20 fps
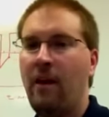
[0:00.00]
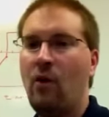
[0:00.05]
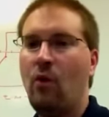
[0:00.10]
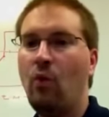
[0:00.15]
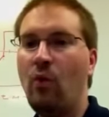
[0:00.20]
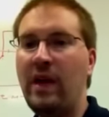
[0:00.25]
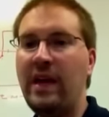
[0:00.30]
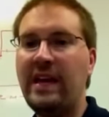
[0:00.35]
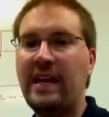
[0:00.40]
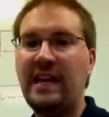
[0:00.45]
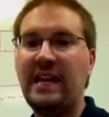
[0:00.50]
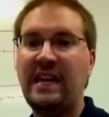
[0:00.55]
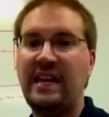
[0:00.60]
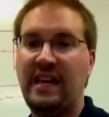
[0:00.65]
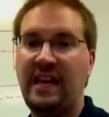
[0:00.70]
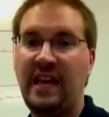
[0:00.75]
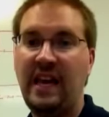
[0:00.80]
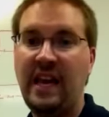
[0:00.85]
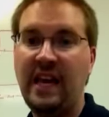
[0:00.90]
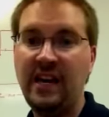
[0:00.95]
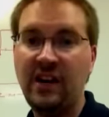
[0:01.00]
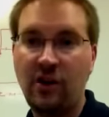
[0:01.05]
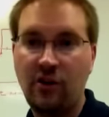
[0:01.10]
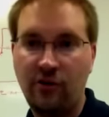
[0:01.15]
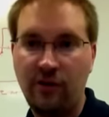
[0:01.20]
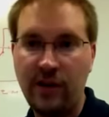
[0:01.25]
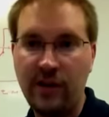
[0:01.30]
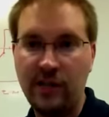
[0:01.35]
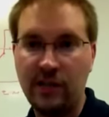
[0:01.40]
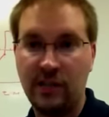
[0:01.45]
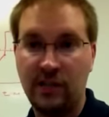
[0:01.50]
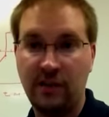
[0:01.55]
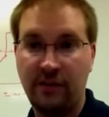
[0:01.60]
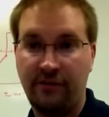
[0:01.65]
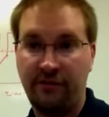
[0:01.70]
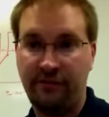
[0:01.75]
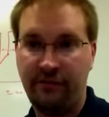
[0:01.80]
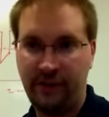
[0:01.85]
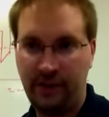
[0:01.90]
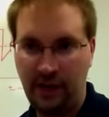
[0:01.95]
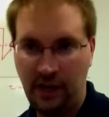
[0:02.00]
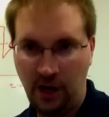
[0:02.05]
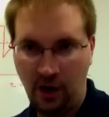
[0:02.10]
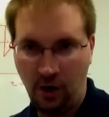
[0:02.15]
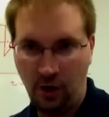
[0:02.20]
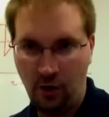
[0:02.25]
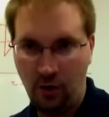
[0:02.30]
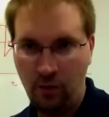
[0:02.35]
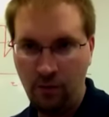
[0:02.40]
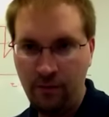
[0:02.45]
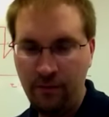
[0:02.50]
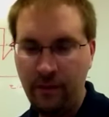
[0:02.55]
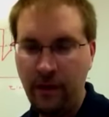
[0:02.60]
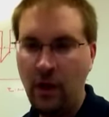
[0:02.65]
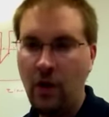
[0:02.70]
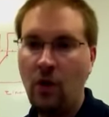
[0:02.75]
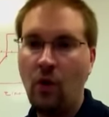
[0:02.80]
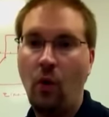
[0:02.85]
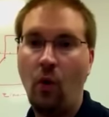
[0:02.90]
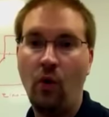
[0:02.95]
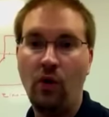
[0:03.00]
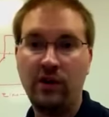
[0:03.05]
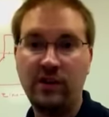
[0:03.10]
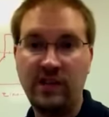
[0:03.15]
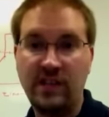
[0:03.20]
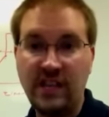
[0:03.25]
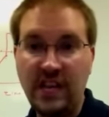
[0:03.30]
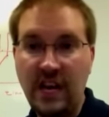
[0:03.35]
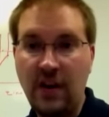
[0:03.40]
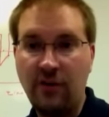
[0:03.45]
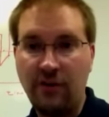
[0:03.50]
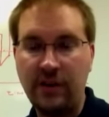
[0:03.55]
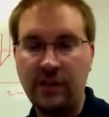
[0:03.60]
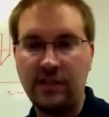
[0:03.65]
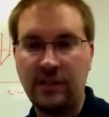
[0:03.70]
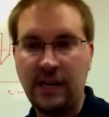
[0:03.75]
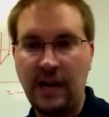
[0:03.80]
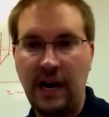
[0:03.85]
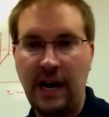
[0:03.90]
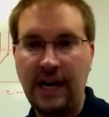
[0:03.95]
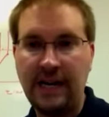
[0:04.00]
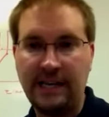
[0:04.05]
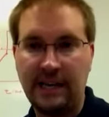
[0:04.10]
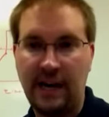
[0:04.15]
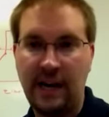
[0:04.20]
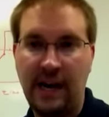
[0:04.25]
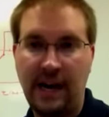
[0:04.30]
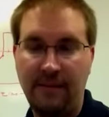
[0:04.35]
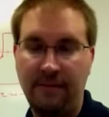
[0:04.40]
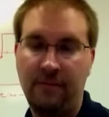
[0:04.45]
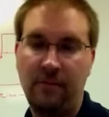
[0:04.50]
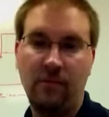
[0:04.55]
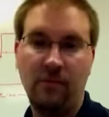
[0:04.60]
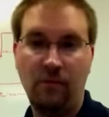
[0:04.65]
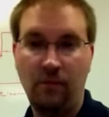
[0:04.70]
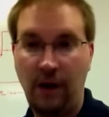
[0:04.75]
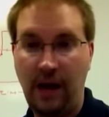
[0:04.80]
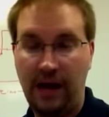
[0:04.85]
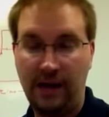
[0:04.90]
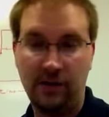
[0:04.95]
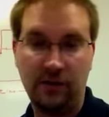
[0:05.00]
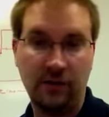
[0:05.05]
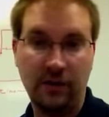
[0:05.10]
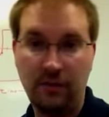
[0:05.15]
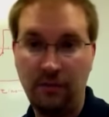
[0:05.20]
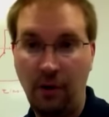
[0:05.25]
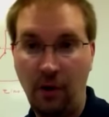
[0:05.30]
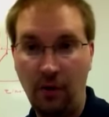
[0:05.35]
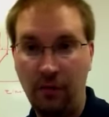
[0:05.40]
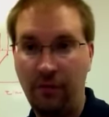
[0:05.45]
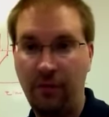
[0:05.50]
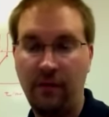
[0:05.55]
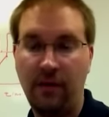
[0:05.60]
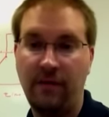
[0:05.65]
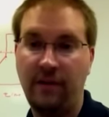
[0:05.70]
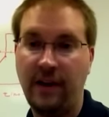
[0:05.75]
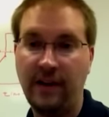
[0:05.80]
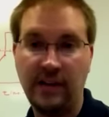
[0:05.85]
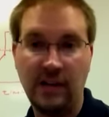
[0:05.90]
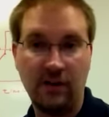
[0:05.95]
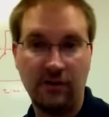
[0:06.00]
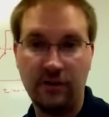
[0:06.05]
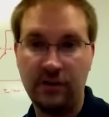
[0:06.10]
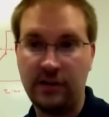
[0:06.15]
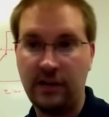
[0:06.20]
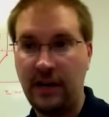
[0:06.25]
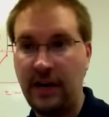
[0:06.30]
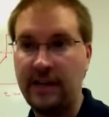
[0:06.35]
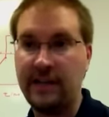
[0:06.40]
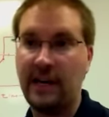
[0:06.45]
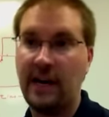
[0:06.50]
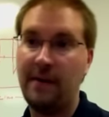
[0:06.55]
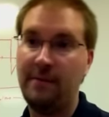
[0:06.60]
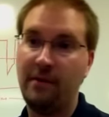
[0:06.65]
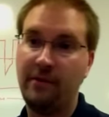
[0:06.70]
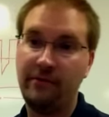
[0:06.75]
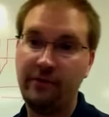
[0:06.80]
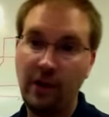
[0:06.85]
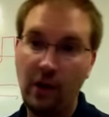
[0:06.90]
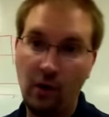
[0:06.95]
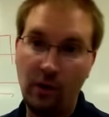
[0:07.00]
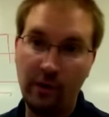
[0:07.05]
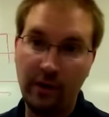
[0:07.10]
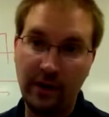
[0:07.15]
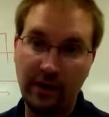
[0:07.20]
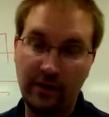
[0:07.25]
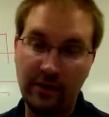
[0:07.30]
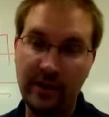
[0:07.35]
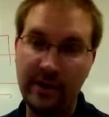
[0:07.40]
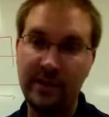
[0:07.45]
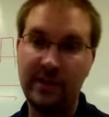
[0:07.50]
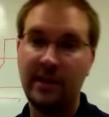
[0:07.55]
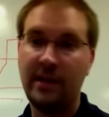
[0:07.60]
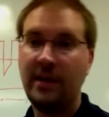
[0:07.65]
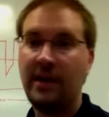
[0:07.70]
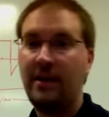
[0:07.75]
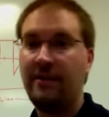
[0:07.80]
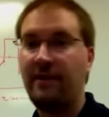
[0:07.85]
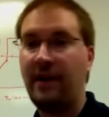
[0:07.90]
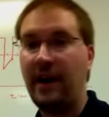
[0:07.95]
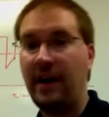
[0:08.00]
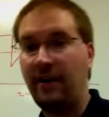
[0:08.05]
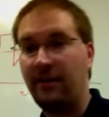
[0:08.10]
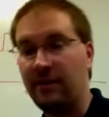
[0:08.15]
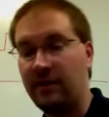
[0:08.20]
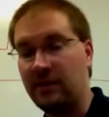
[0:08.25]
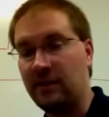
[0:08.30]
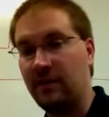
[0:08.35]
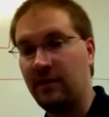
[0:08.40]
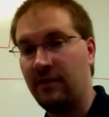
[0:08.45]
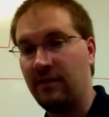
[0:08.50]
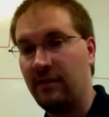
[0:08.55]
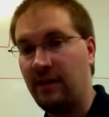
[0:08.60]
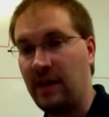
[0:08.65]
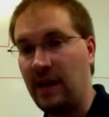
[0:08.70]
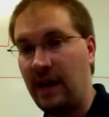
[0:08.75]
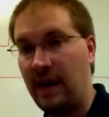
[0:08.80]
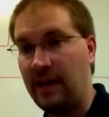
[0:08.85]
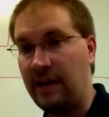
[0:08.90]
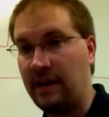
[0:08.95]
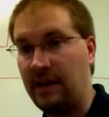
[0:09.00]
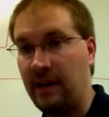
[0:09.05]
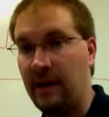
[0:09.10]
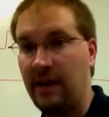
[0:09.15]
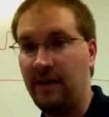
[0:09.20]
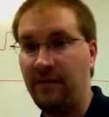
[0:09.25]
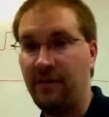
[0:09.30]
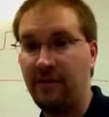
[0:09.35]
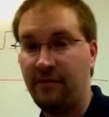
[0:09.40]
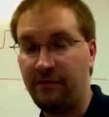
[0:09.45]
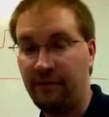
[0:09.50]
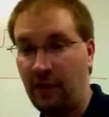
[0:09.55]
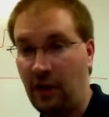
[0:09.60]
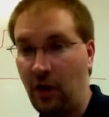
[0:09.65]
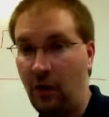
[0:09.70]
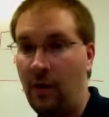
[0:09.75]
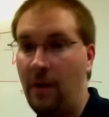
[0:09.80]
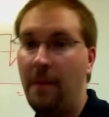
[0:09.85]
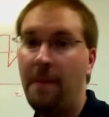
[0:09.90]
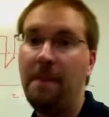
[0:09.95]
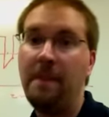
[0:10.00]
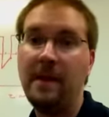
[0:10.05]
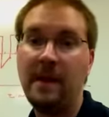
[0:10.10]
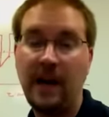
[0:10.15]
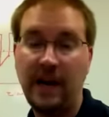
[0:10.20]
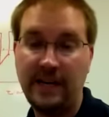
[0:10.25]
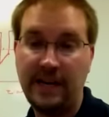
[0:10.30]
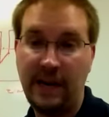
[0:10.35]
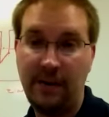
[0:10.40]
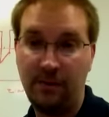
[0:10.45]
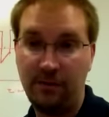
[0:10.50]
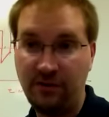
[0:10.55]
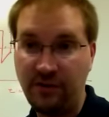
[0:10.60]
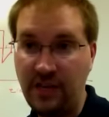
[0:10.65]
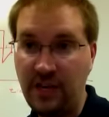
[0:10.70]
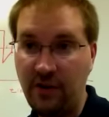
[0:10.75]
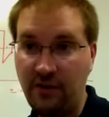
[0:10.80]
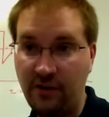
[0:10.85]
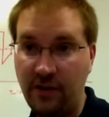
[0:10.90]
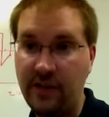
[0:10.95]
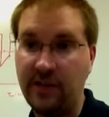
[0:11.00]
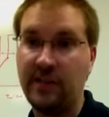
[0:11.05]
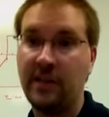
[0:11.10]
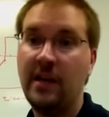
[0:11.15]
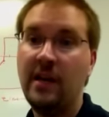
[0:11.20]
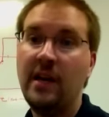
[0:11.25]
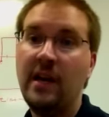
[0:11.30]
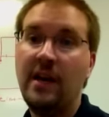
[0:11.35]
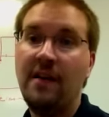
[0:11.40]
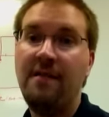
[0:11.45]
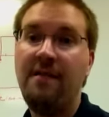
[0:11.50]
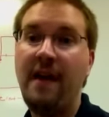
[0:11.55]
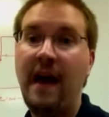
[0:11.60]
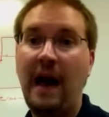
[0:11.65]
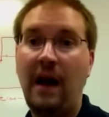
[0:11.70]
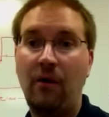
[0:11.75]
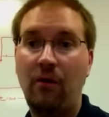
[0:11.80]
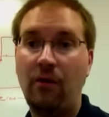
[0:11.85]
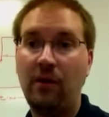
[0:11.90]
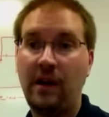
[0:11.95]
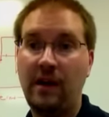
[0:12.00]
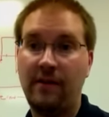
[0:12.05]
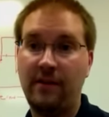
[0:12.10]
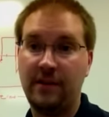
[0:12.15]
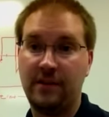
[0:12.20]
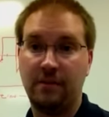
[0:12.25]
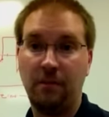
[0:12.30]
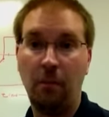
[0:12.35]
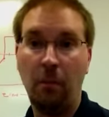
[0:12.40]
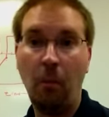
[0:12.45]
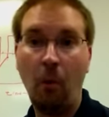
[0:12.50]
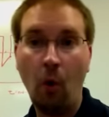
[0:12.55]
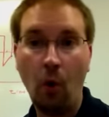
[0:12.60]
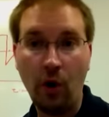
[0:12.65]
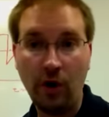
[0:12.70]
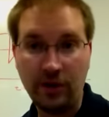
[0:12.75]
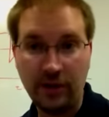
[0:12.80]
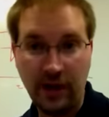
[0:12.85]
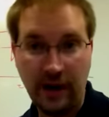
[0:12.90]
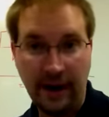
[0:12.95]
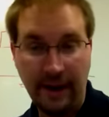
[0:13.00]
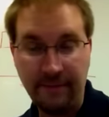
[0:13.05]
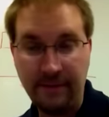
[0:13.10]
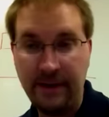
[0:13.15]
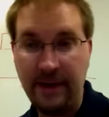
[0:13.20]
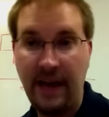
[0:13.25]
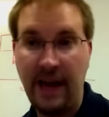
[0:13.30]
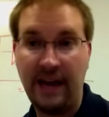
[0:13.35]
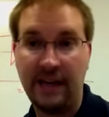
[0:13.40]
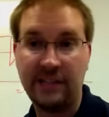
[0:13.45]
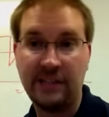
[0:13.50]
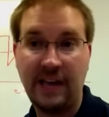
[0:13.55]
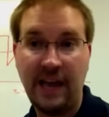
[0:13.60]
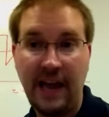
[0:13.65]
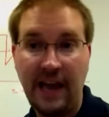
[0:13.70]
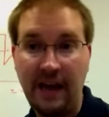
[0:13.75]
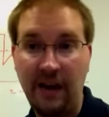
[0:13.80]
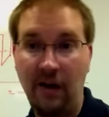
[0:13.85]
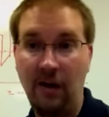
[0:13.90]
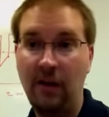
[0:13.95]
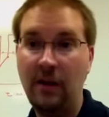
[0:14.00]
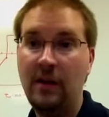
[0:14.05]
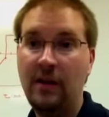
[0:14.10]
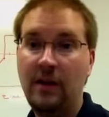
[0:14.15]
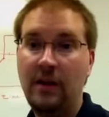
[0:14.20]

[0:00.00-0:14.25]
We can increase the flow or decrease the I time. Actually, both if I decrease the I time, the flow will increase. If I increase the the, eye, uh, the flow, the I time will decrease. That will give us more time to exhale.